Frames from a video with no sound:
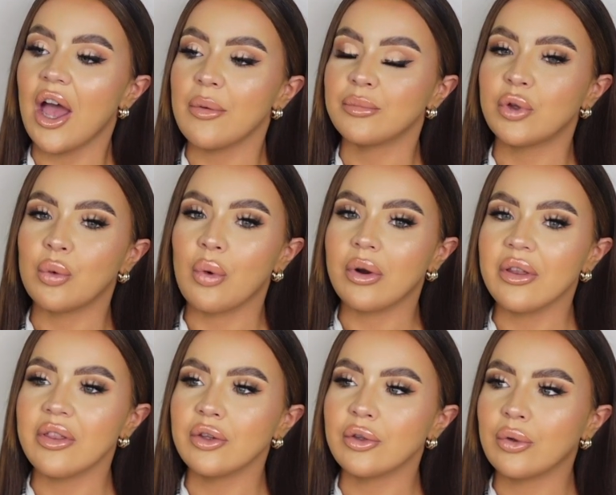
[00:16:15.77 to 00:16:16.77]
to one of
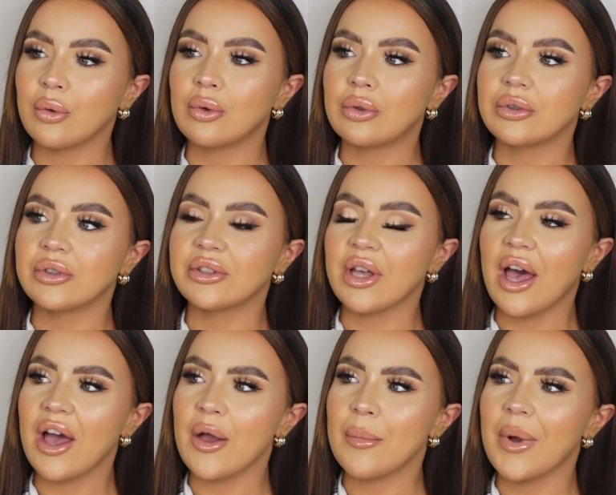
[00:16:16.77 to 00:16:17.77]
the stores,
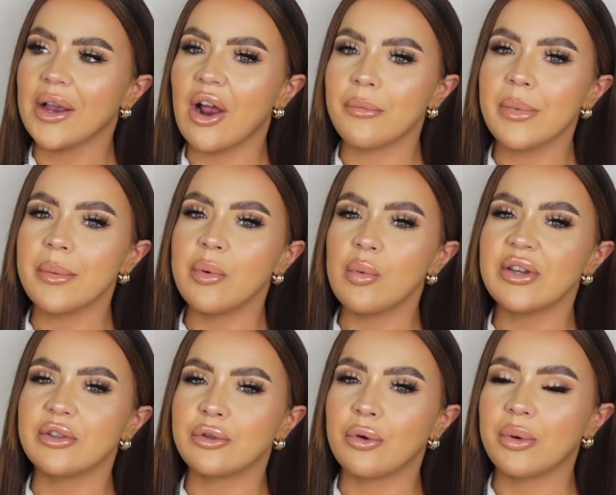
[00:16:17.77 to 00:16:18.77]
I can't remember
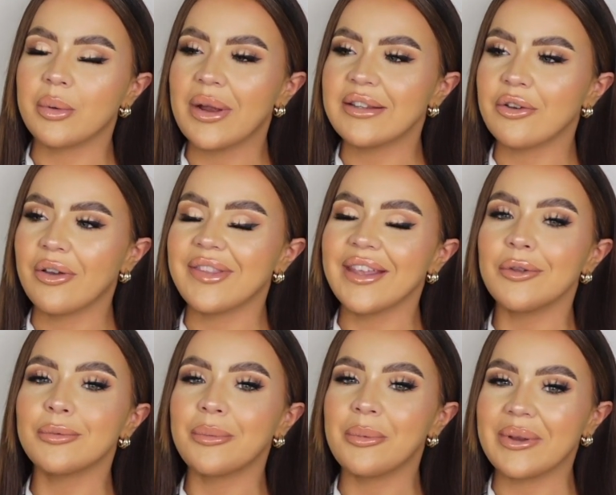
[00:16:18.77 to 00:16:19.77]
which store we went to. I think
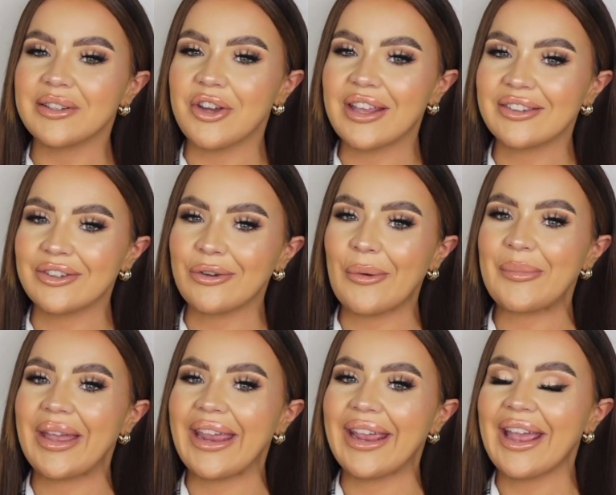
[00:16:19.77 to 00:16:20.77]
it's when we went Chester
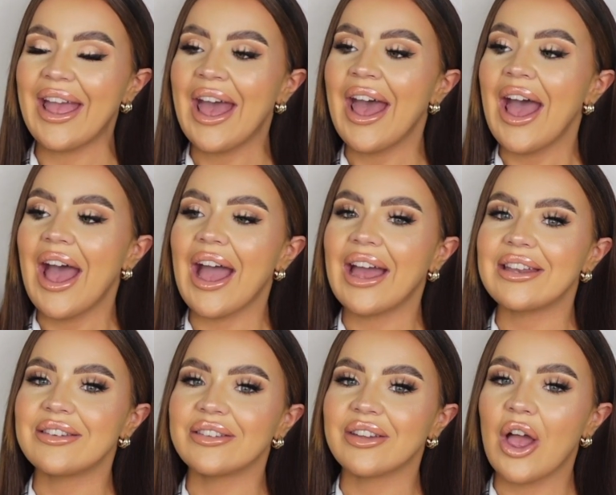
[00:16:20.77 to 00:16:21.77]
shopping,
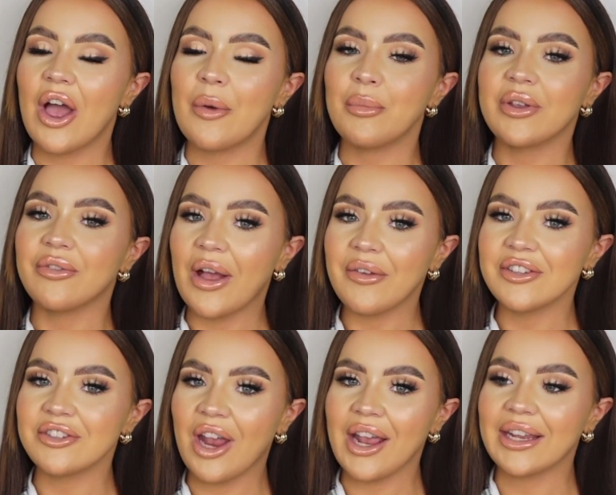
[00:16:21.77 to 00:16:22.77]
and we found this
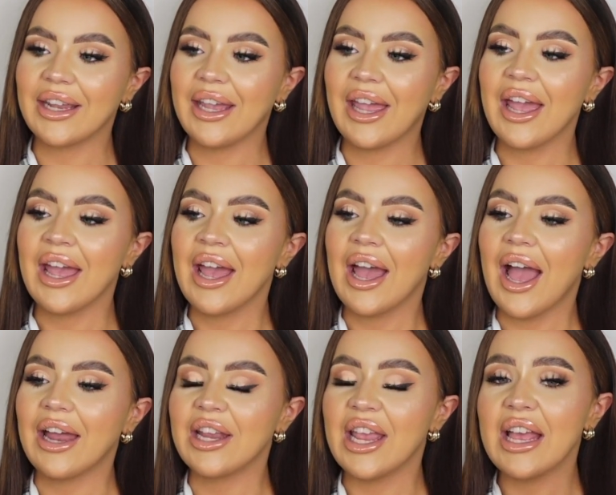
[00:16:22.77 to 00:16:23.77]
jacket,
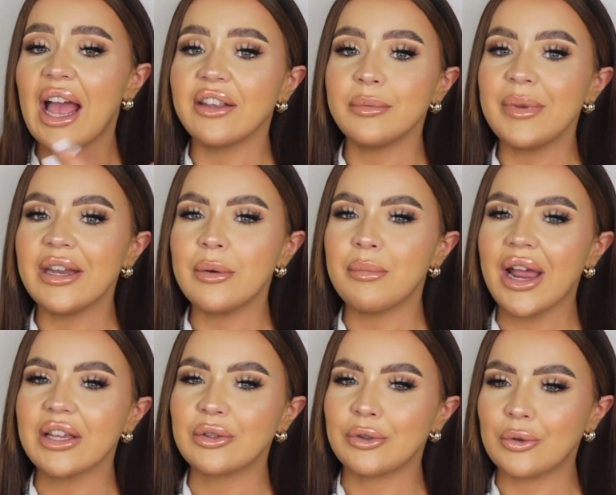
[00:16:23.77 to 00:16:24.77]
and it hasn't been in
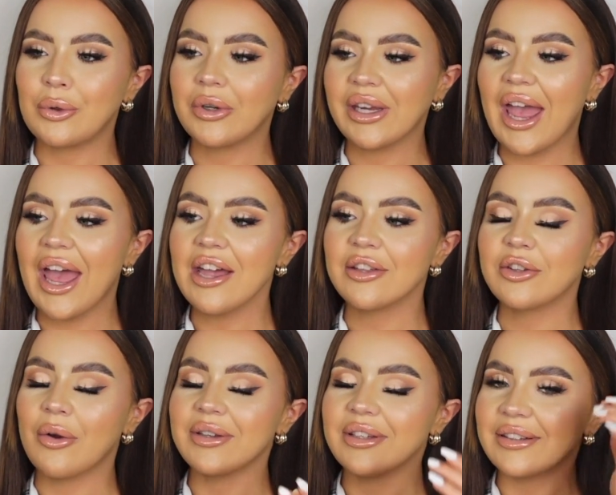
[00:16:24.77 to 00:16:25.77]
my store yet,
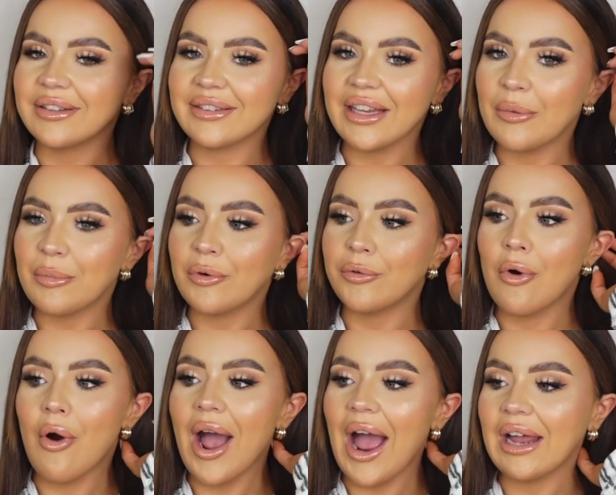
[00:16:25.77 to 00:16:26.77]
so I didn't see it
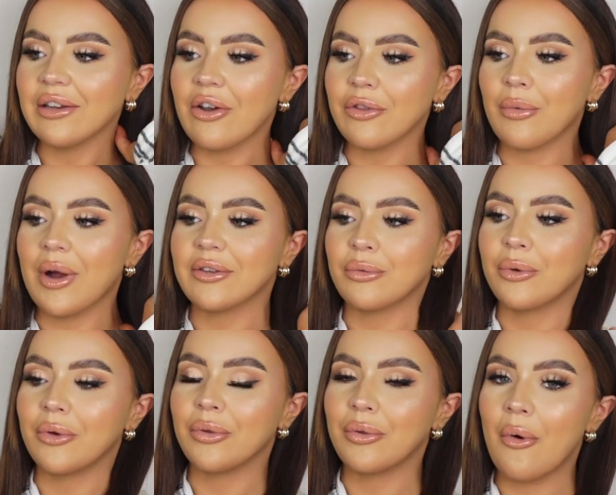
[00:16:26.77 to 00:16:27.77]
beforehand, otherwise I would
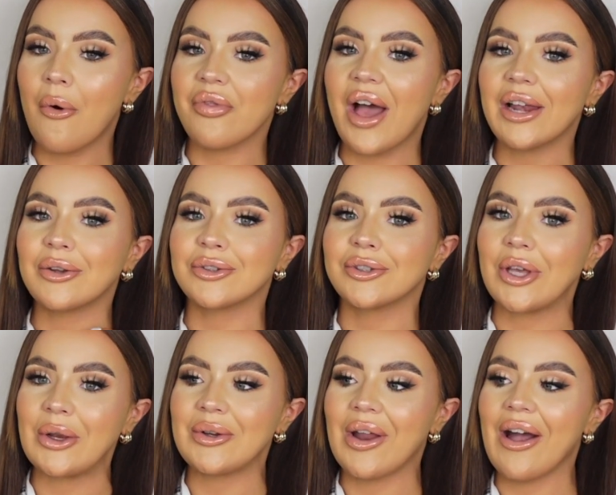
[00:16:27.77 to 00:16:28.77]
have thought that looks
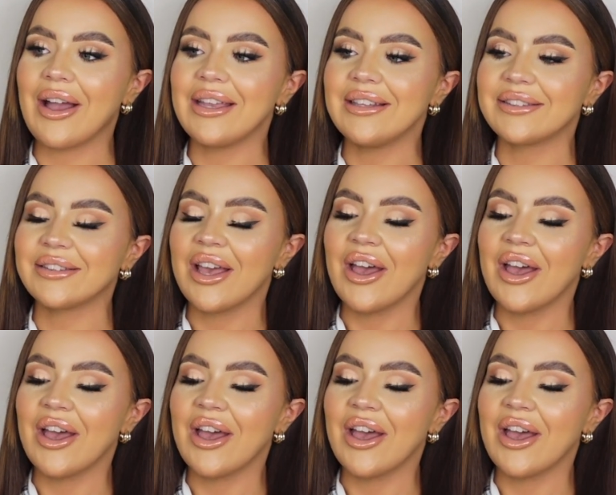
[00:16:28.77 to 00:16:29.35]
so nice.